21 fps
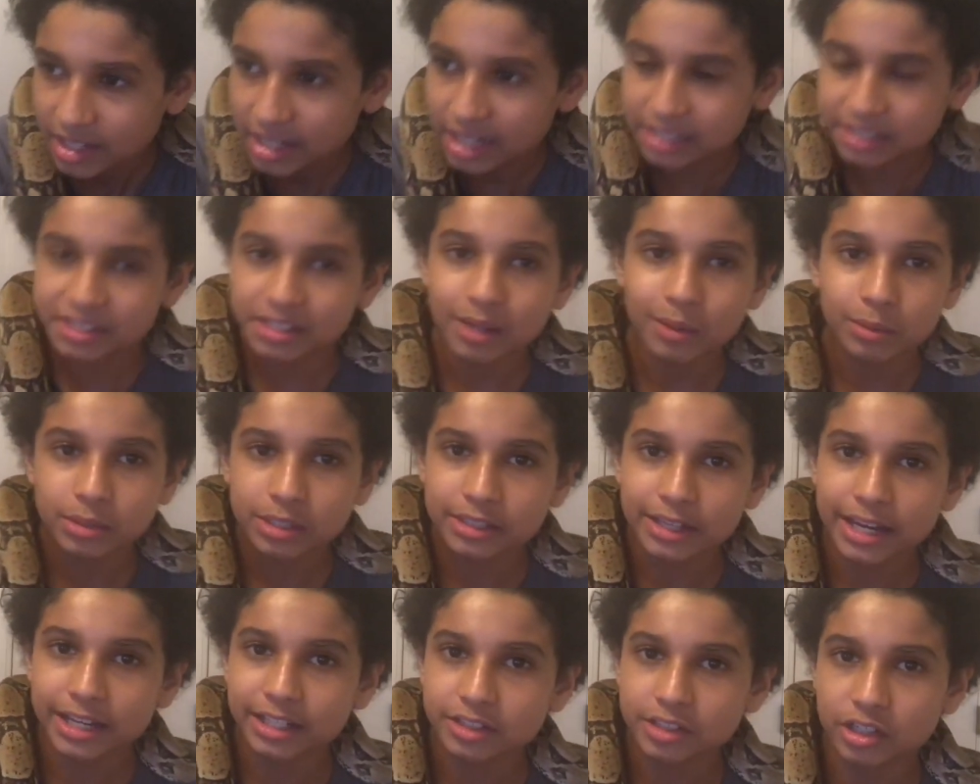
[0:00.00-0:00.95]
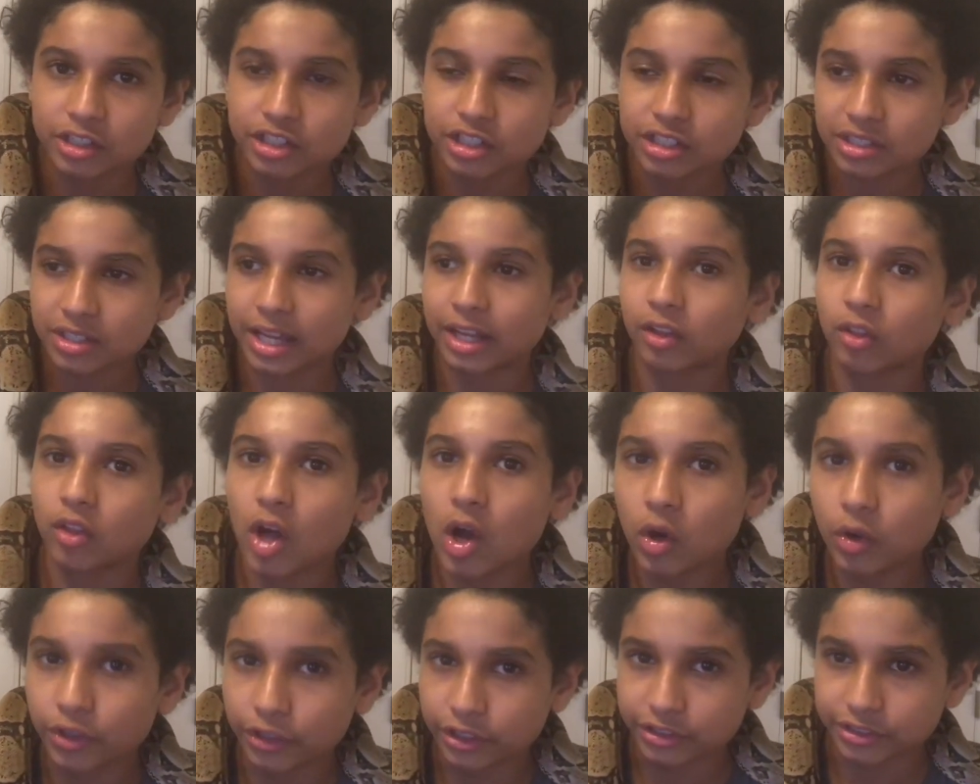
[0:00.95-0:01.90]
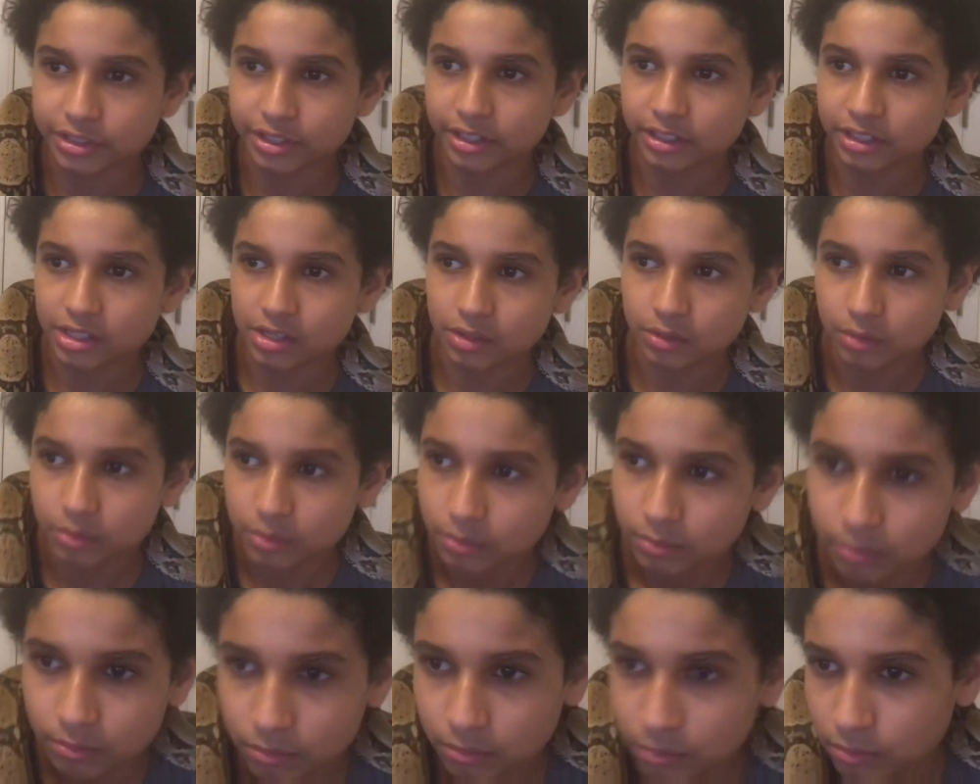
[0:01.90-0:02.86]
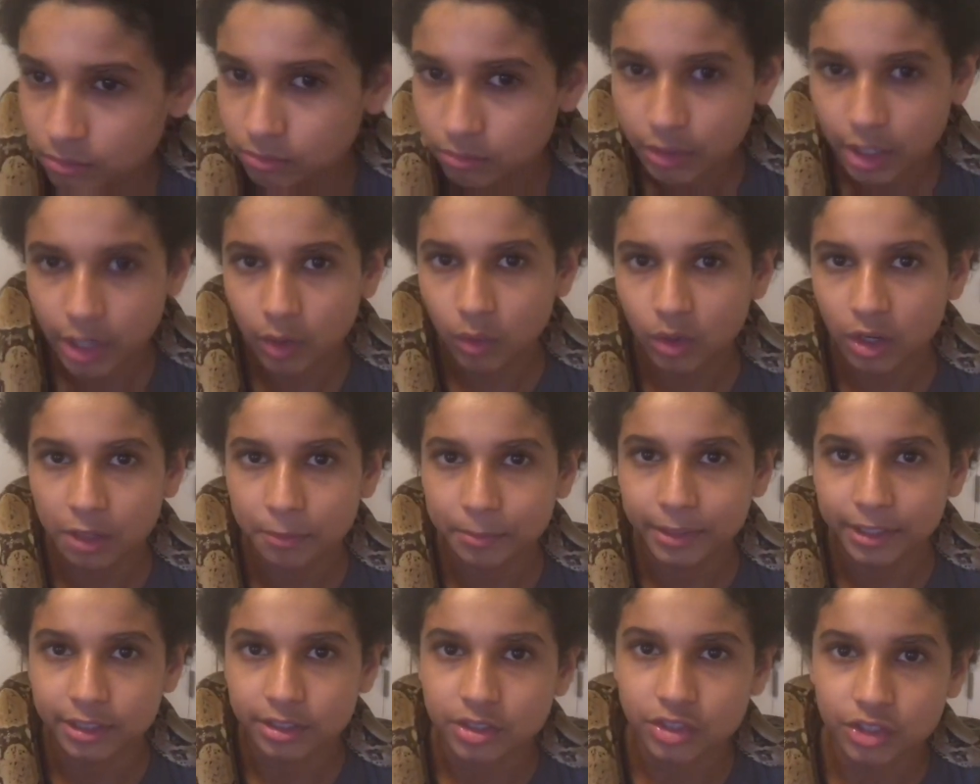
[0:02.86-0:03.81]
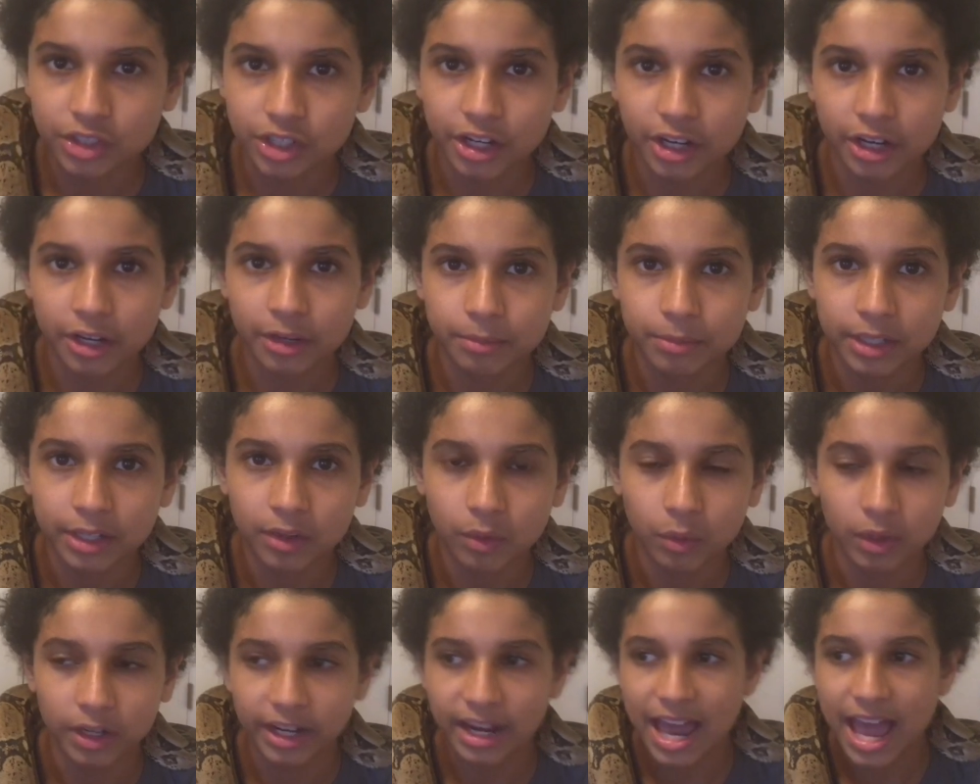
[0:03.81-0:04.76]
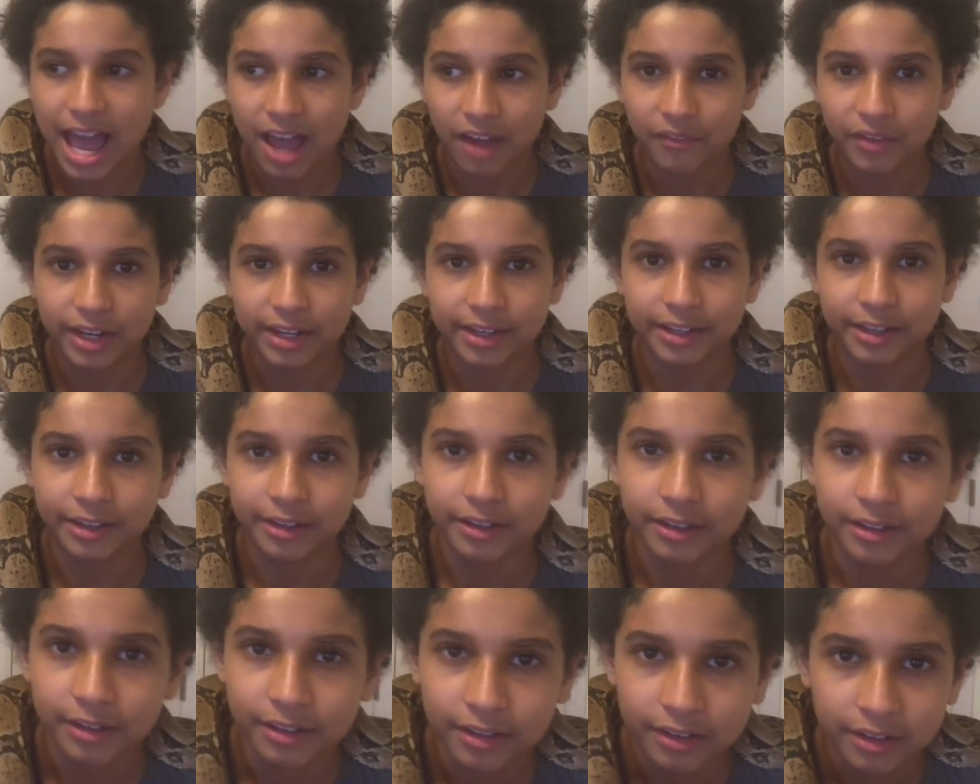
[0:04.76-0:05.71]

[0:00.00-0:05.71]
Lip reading: And some snakes are just like loners. They don't want to be disturbed. They don't want to have any